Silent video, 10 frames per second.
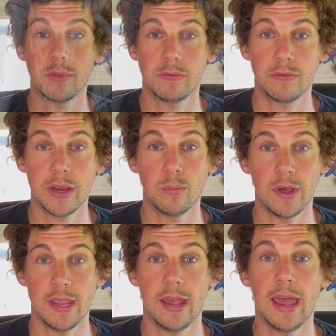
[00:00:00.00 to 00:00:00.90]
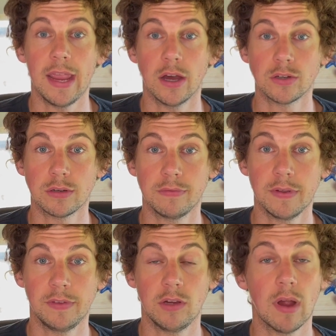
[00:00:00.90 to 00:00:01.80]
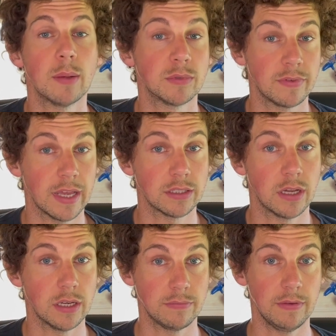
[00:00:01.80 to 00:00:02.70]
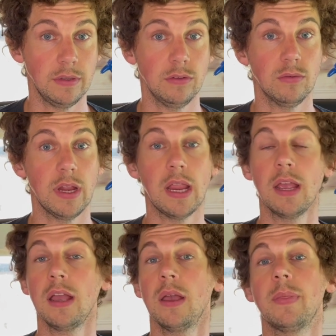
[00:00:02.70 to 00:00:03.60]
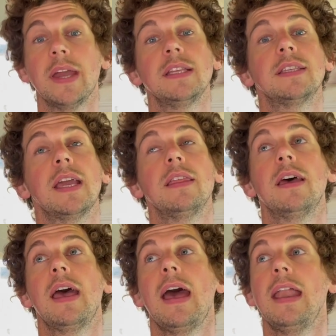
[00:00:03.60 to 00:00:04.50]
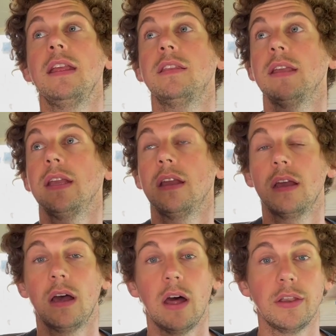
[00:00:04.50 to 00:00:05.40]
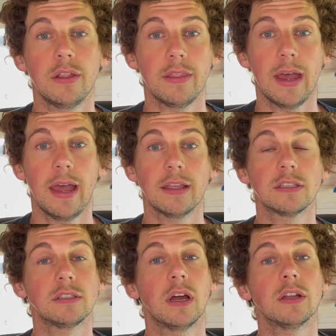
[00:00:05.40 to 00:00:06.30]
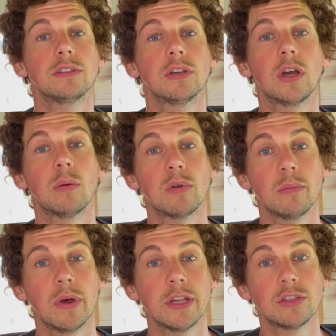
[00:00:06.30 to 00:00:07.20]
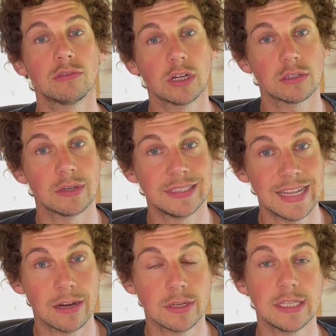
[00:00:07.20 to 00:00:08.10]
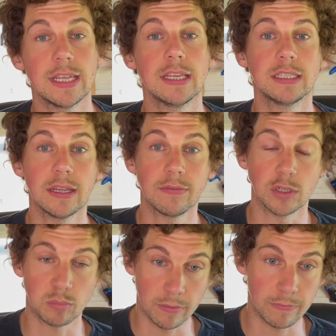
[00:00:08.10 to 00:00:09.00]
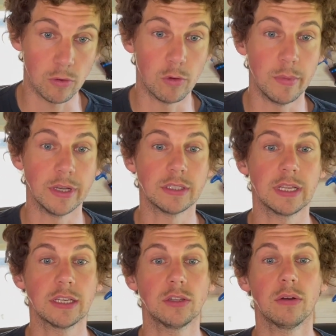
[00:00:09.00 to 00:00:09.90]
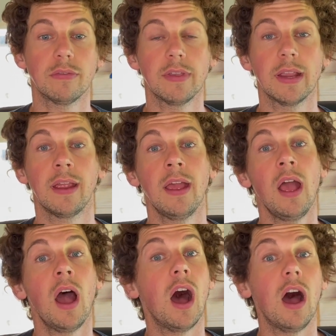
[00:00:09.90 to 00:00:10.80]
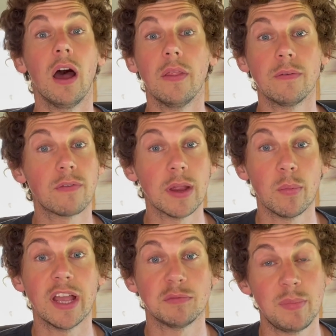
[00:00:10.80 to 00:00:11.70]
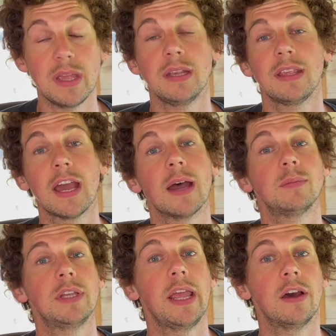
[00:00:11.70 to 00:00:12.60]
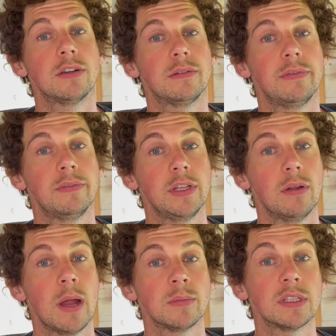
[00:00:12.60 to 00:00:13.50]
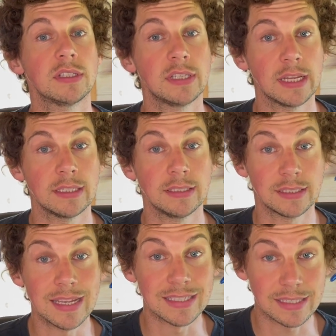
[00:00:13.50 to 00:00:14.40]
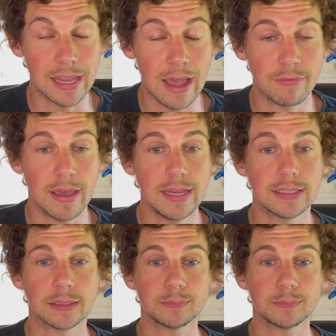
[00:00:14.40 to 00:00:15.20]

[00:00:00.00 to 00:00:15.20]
the frame weight at 850 grams for that size 53. They say that anything under that starts to compromise structural integrity, stiffness, performance, that sort of thing. The frame weight has been capped at 850 grams since the F8.